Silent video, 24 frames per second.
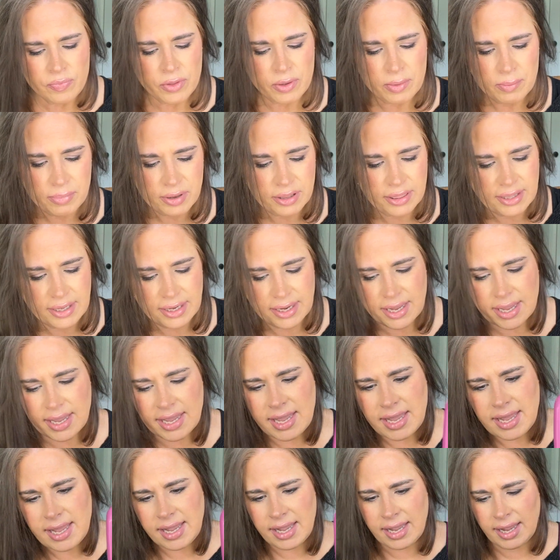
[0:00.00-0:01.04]
But the
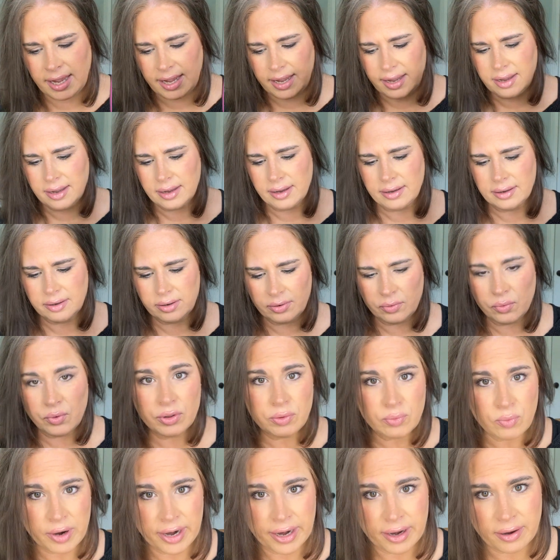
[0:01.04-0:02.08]
key with
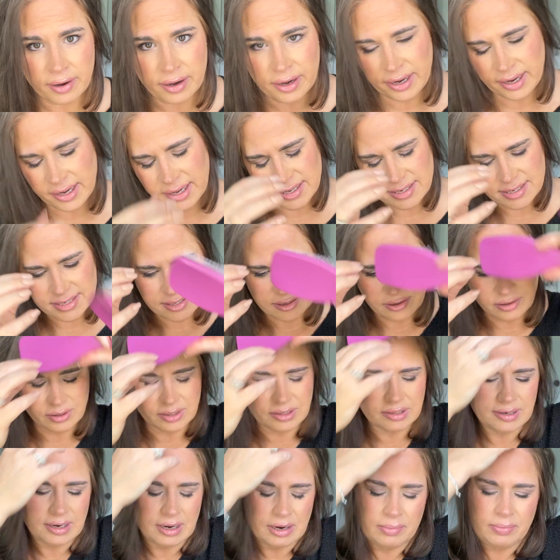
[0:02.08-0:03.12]
wearing a silk
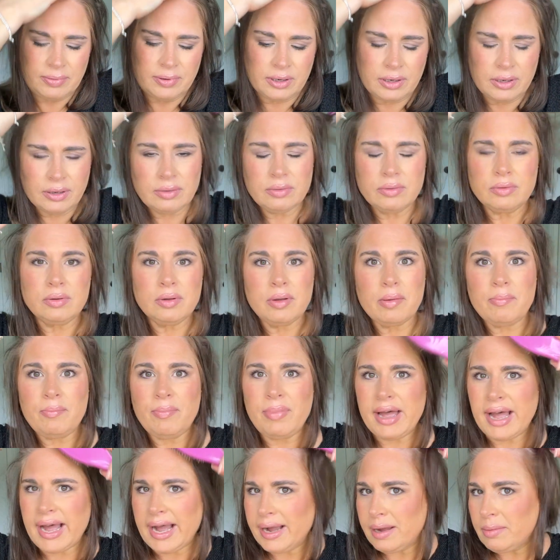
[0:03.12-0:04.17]
topper
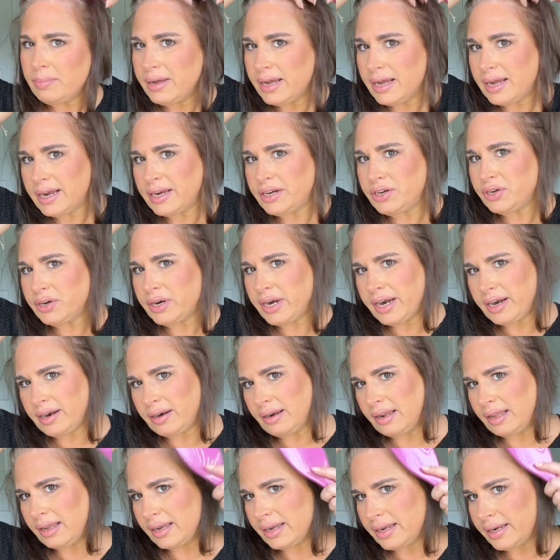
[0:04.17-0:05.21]
back behind your
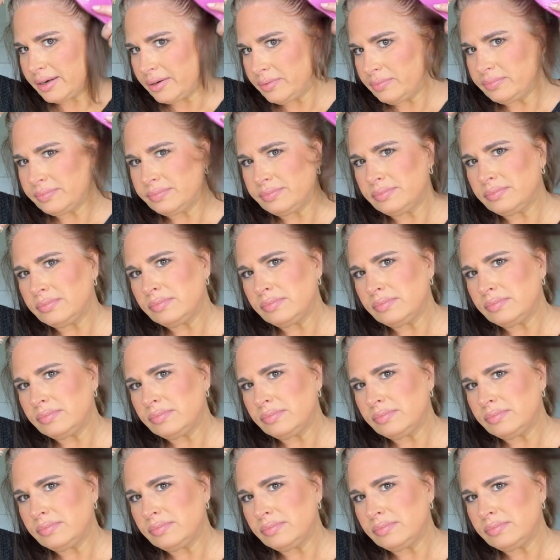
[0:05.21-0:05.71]
hairline,